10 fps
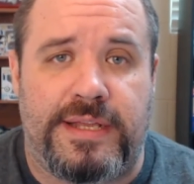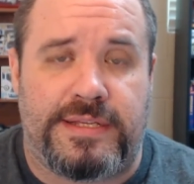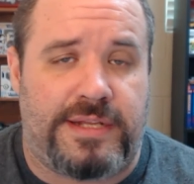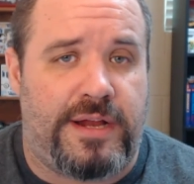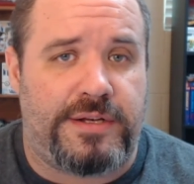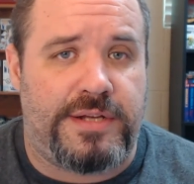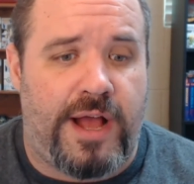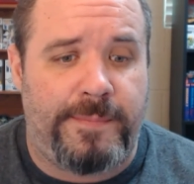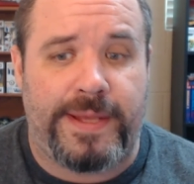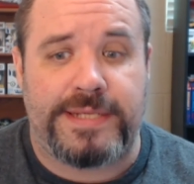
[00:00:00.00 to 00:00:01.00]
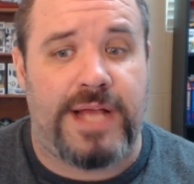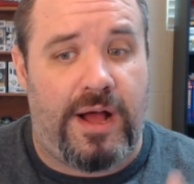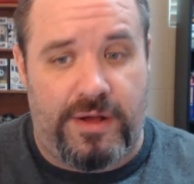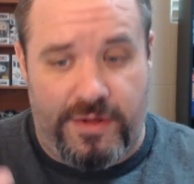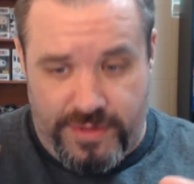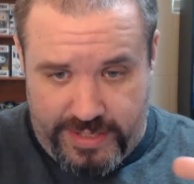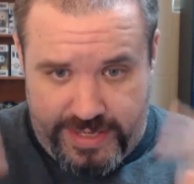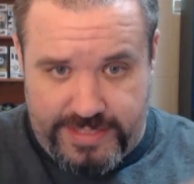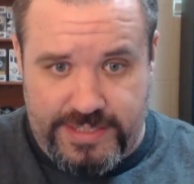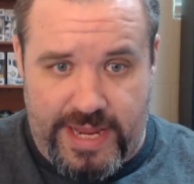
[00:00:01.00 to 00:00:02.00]
There's a lot of topics. All the
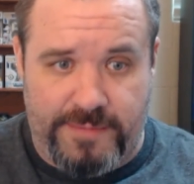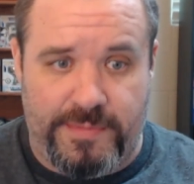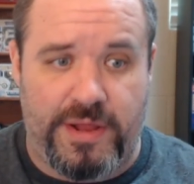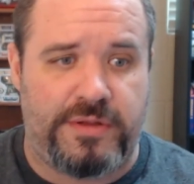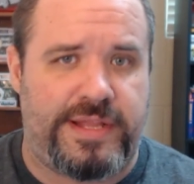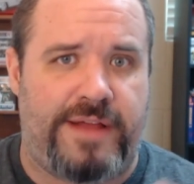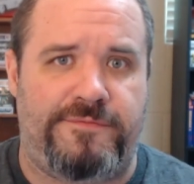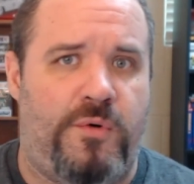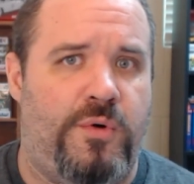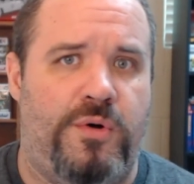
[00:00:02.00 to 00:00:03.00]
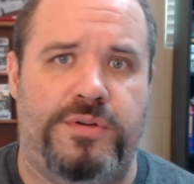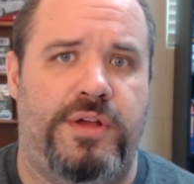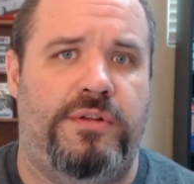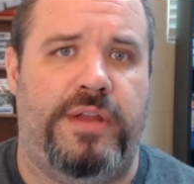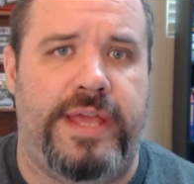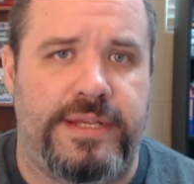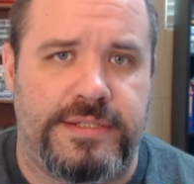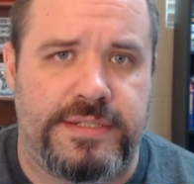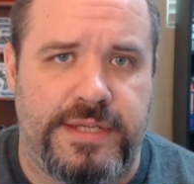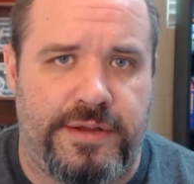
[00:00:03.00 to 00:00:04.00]
links are down below. There's like 4 or so
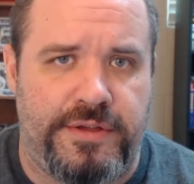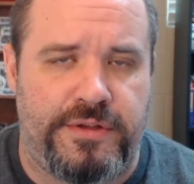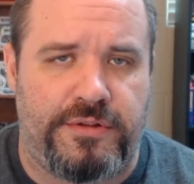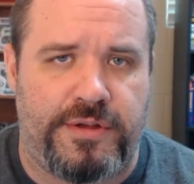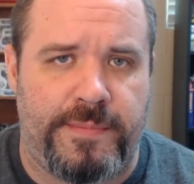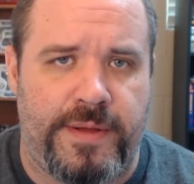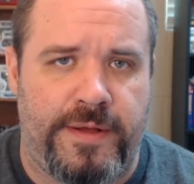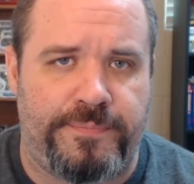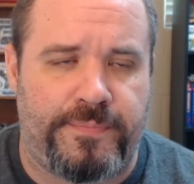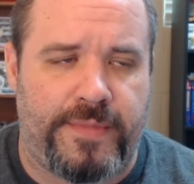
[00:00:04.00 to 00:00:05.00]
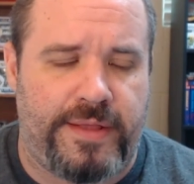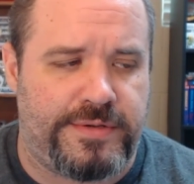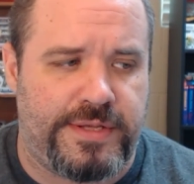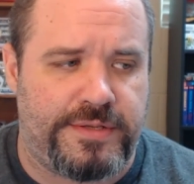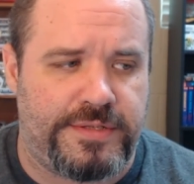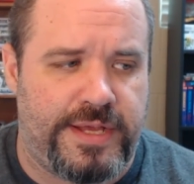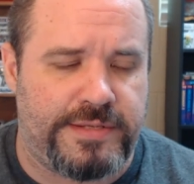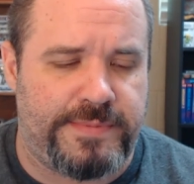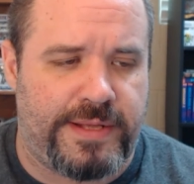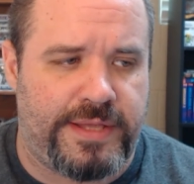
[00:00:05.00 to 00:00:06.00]
links. You know, you can look them up. And there's other
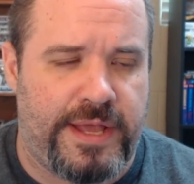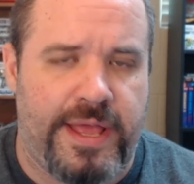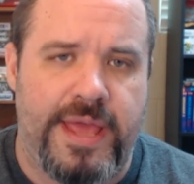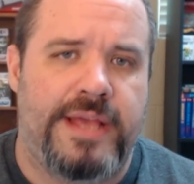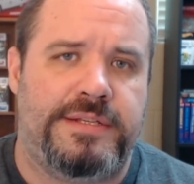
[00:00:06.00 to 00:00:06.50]
things about that.